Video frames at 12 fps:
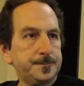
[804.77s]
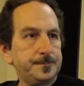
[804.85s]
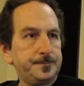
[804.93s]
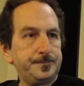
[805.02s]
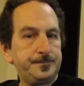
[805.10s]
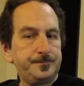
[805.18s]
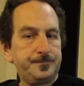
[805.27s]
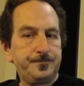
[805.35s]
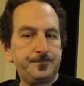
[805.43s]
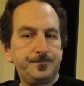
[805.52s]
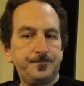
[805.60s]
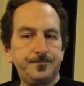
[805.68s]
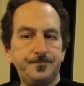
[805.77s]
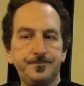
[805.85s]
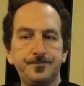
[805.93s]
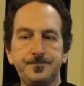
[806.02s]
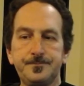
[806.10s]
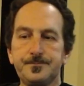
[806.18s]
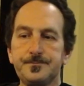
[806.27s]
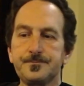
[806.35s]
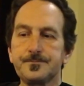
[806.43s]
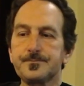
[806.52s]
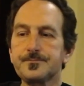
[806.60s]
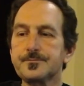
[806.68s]

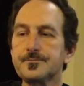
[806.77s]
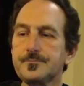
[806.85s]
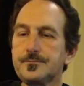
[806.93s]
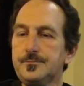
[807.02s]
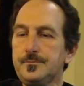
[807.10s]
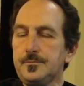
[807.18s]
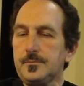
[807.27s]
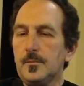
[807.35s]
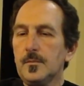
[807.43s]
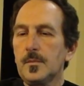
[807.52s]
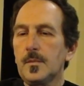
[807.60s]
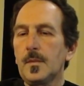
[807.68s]
(no one is talking)